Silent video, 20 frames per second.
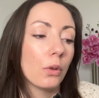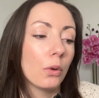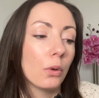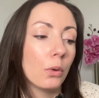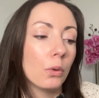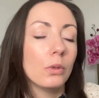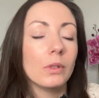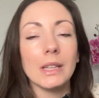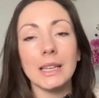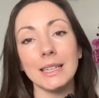
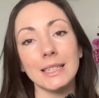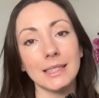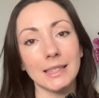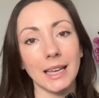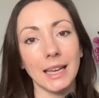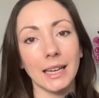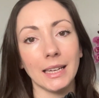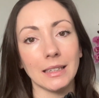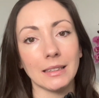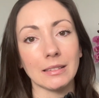all these
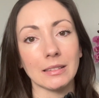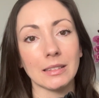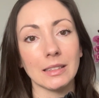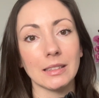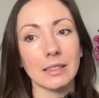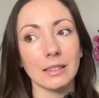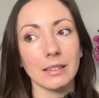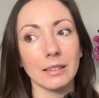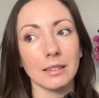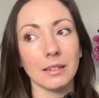
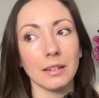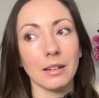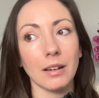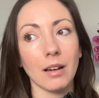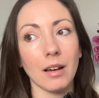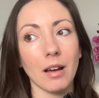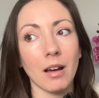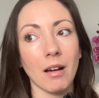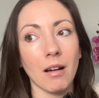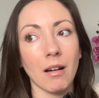things
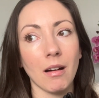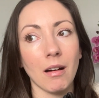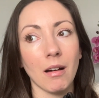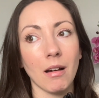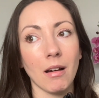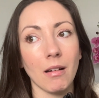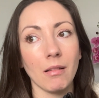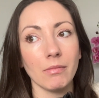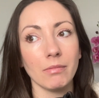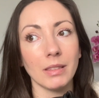
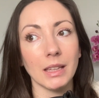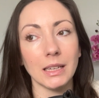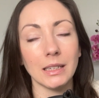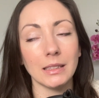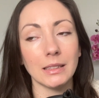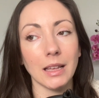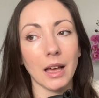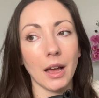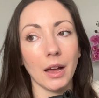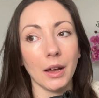are
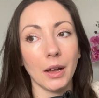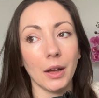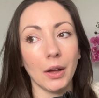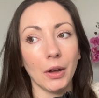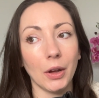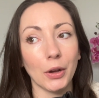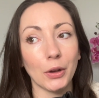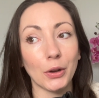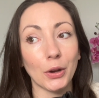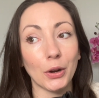things that
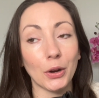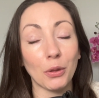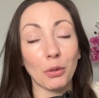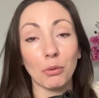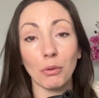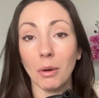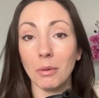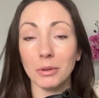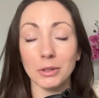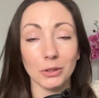are going to
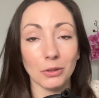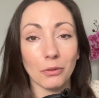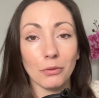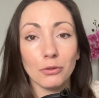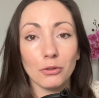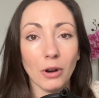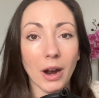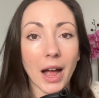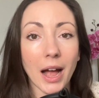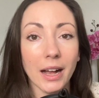throw us off
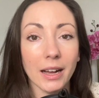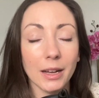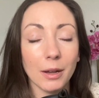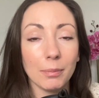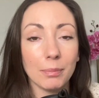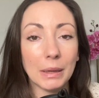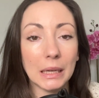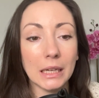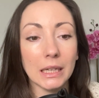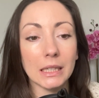track
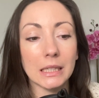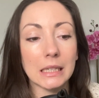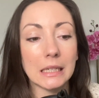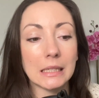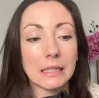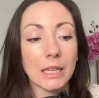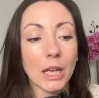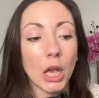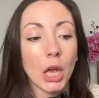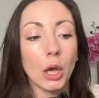
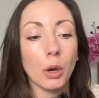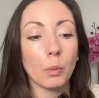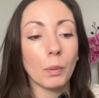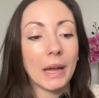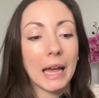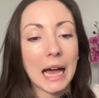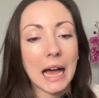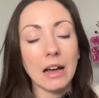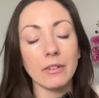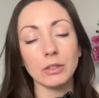because
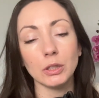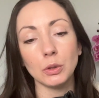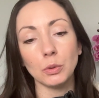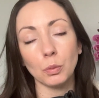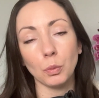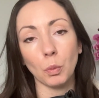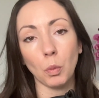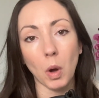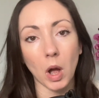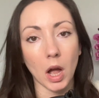we
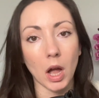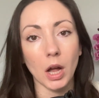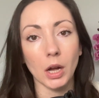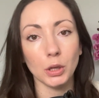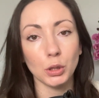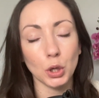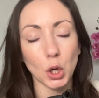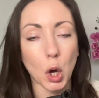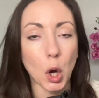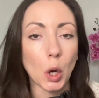haven't
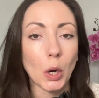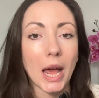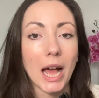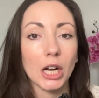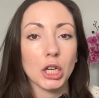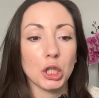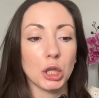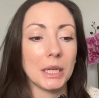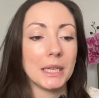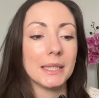worked on
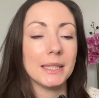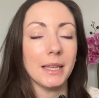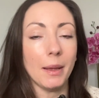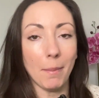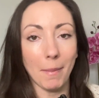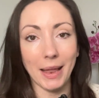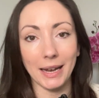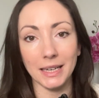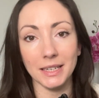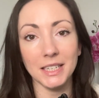actually
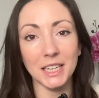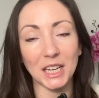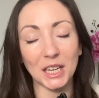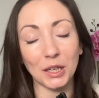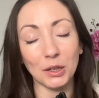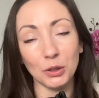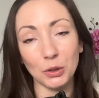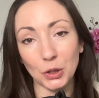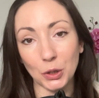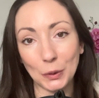
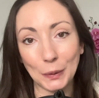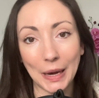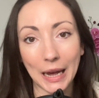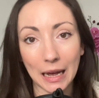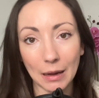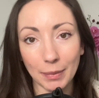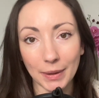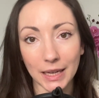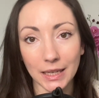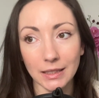cementing new
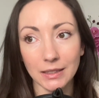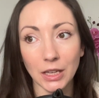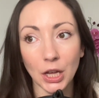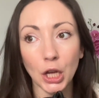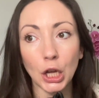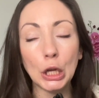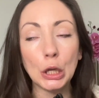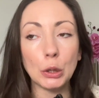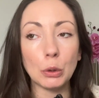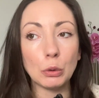habits.
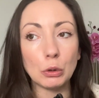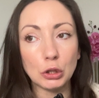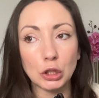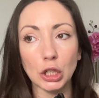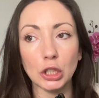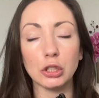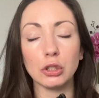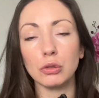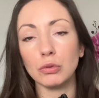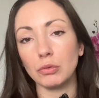You're
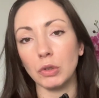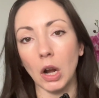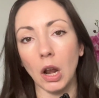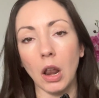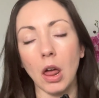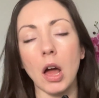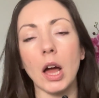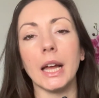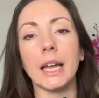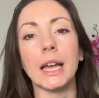just
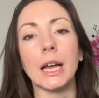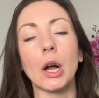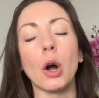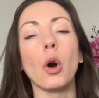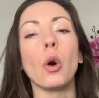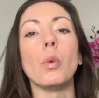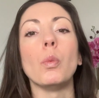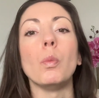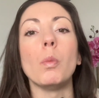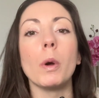relying
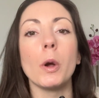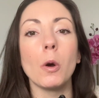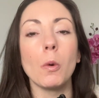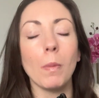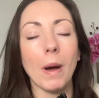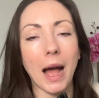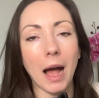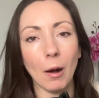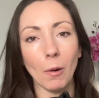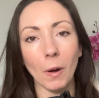on
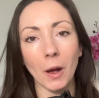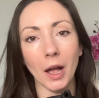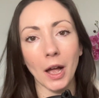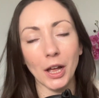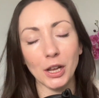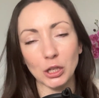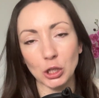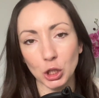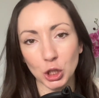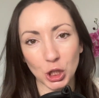willpower
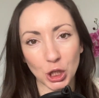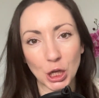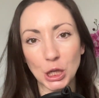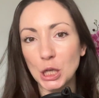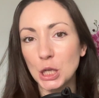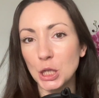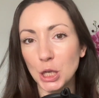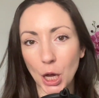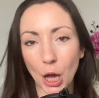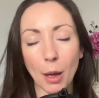and sheer
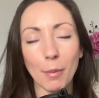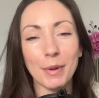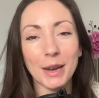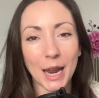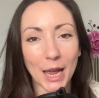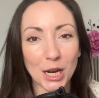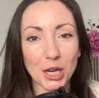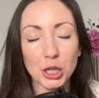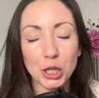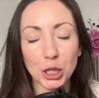
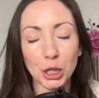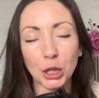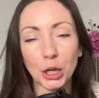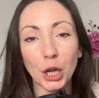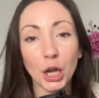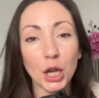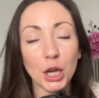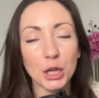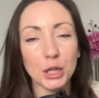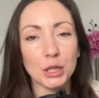
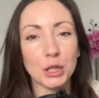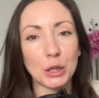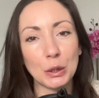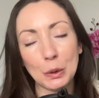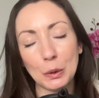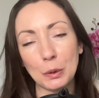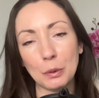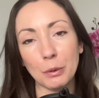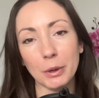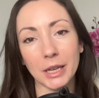determination
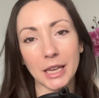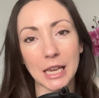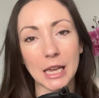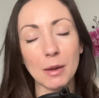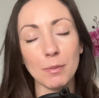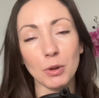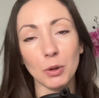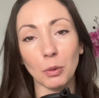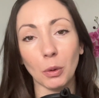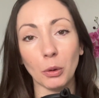to
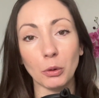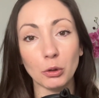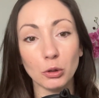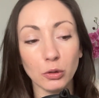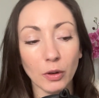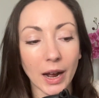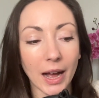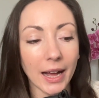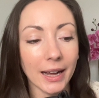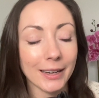keep you on
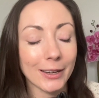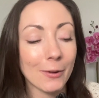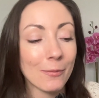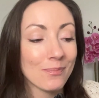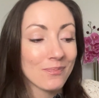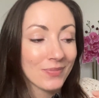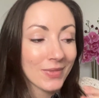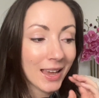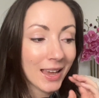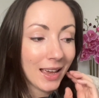track.
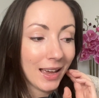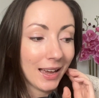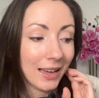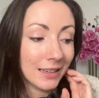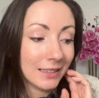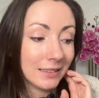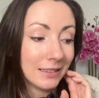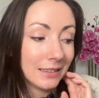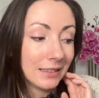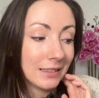
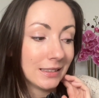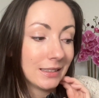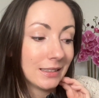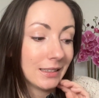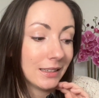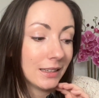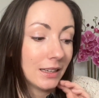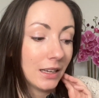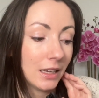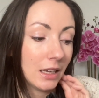And,
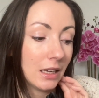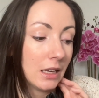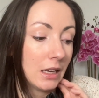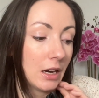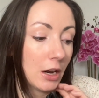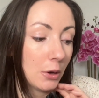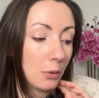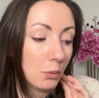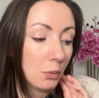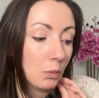
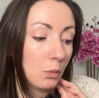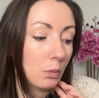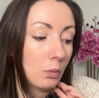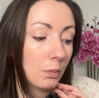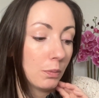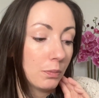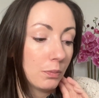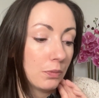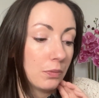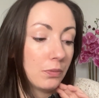
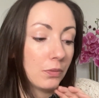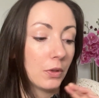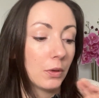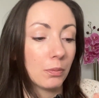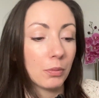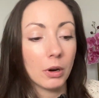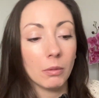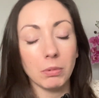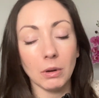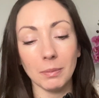the
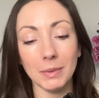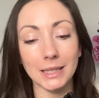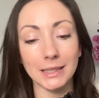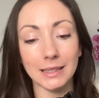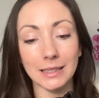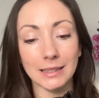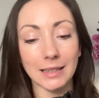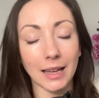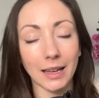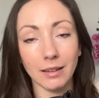problem
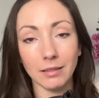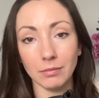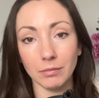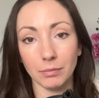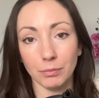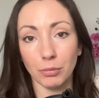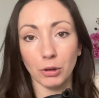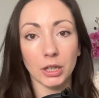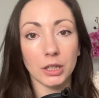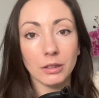is
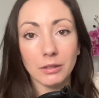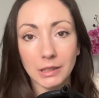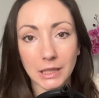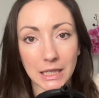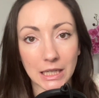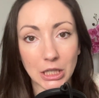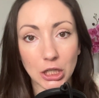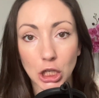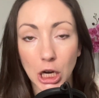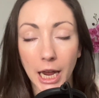that
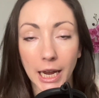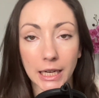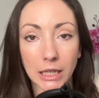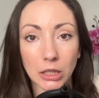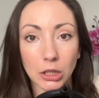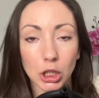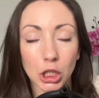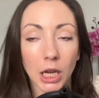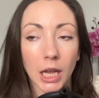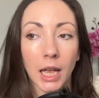priorities
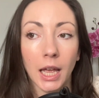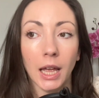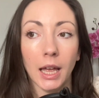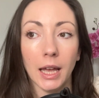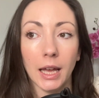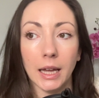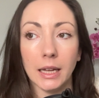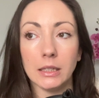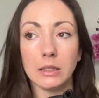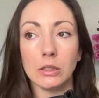change.
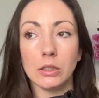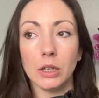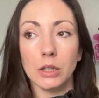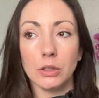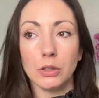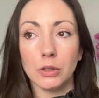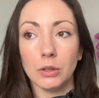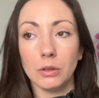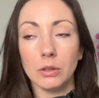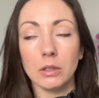And
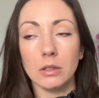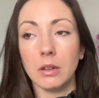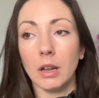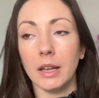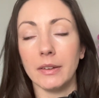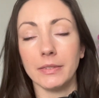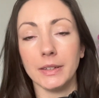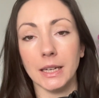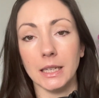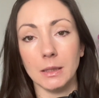as soon as
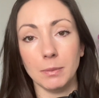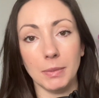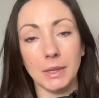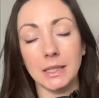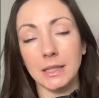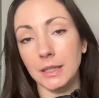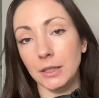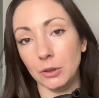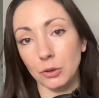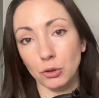life gets
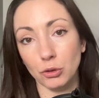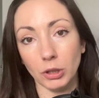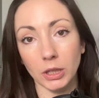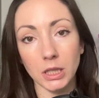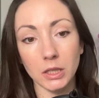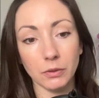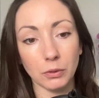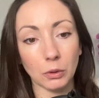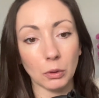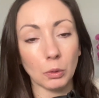busy or
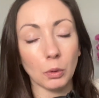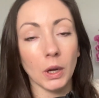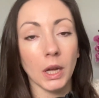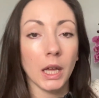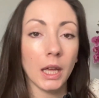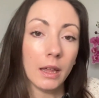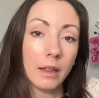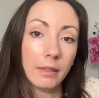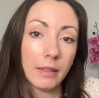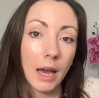stressful,
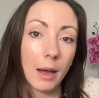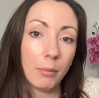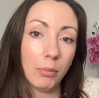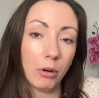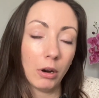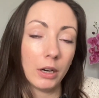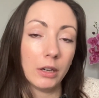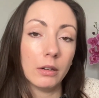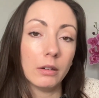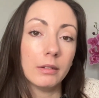that
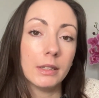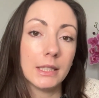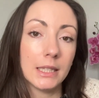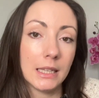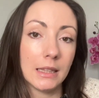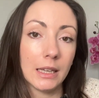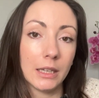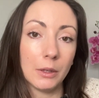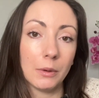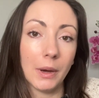
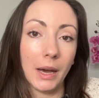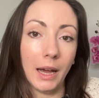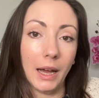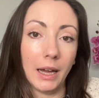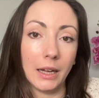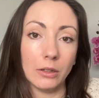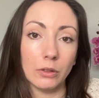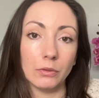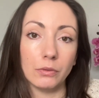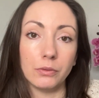priority that you
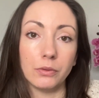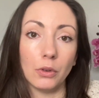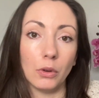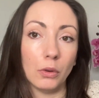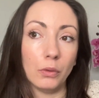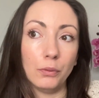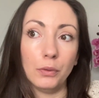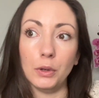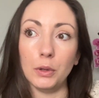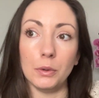had
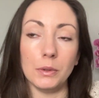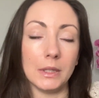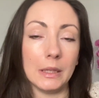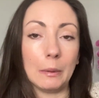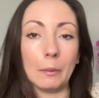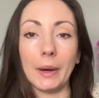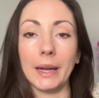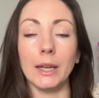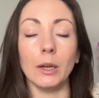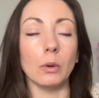of
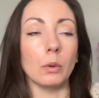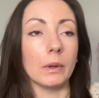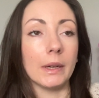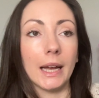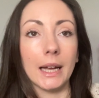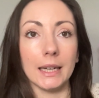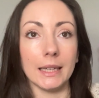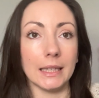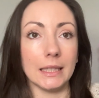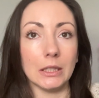losing weight or
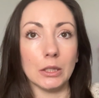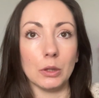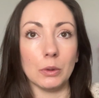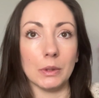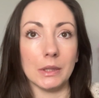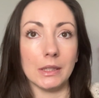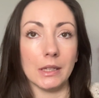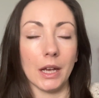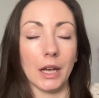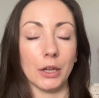getting into
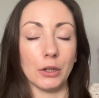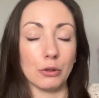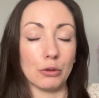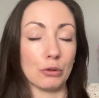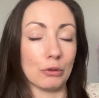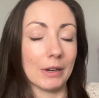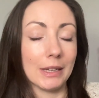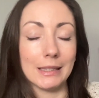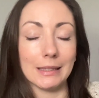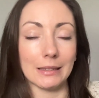a certain
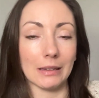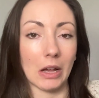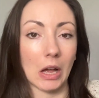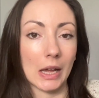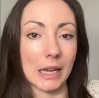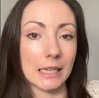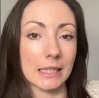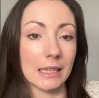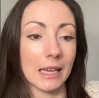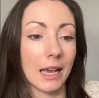dress
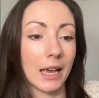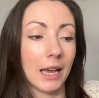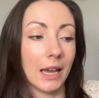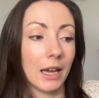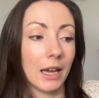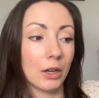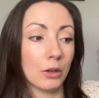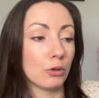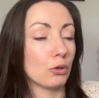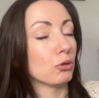size
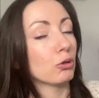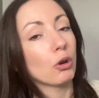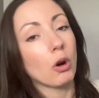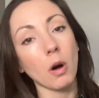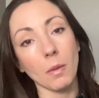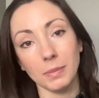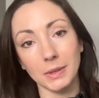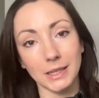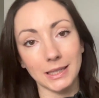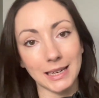
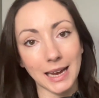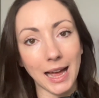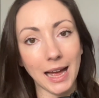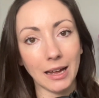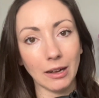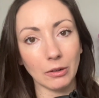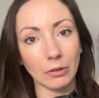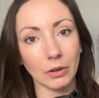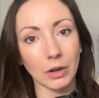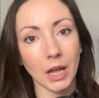drops
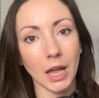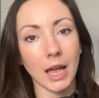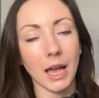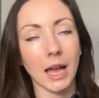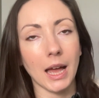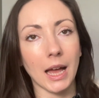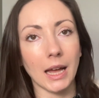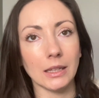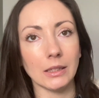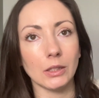down.
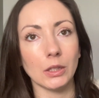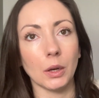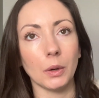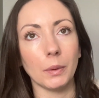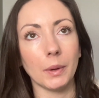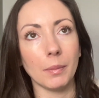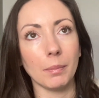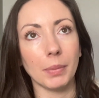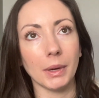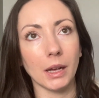And so
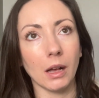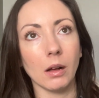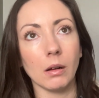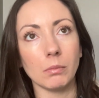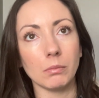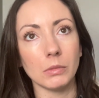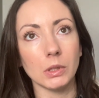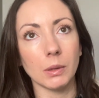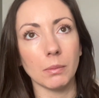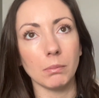it
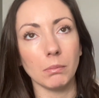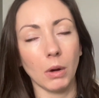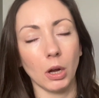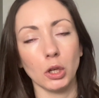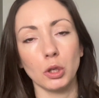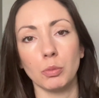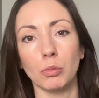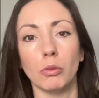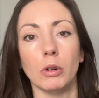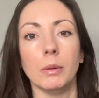becomes
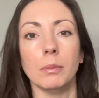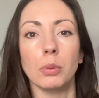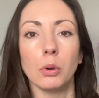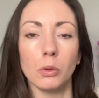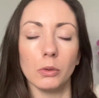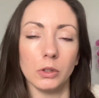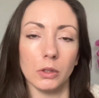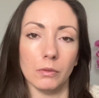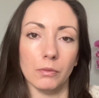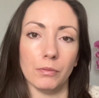much more
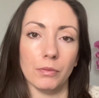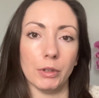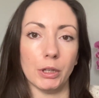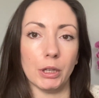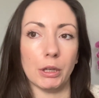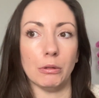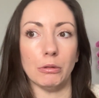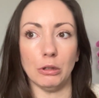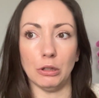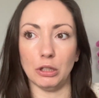important for
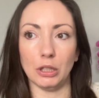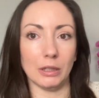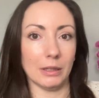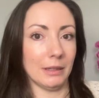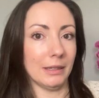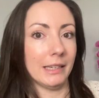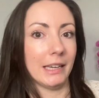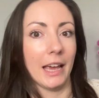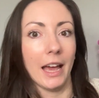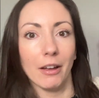you to
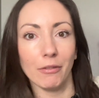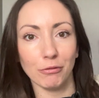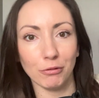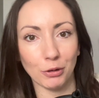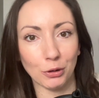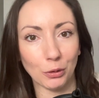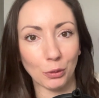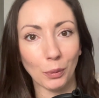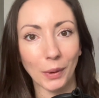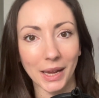just get
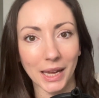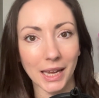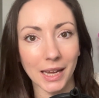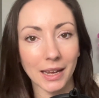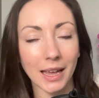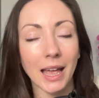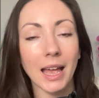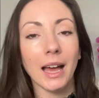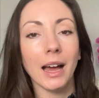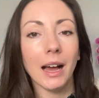through the
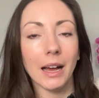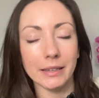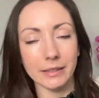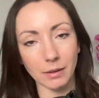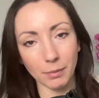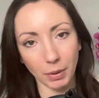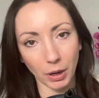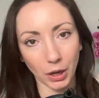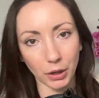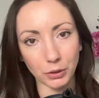week as
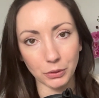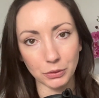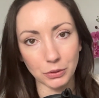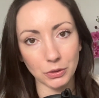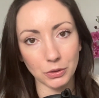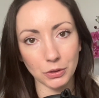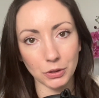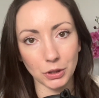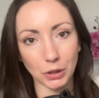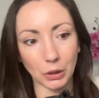
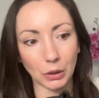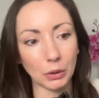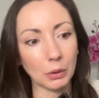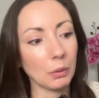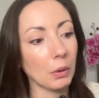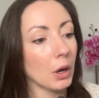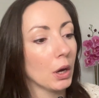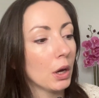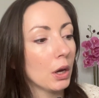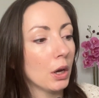opposed
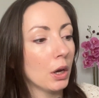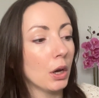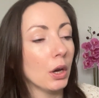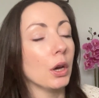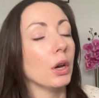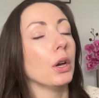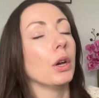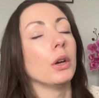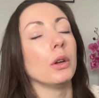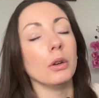to
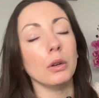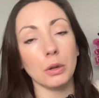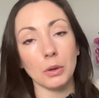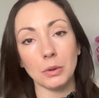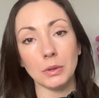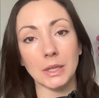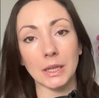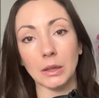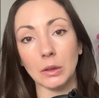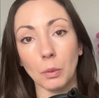
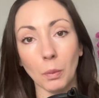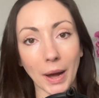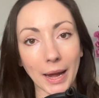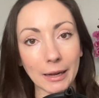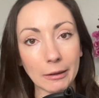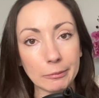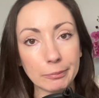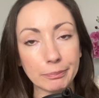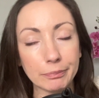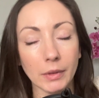losing the
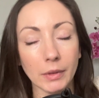weight.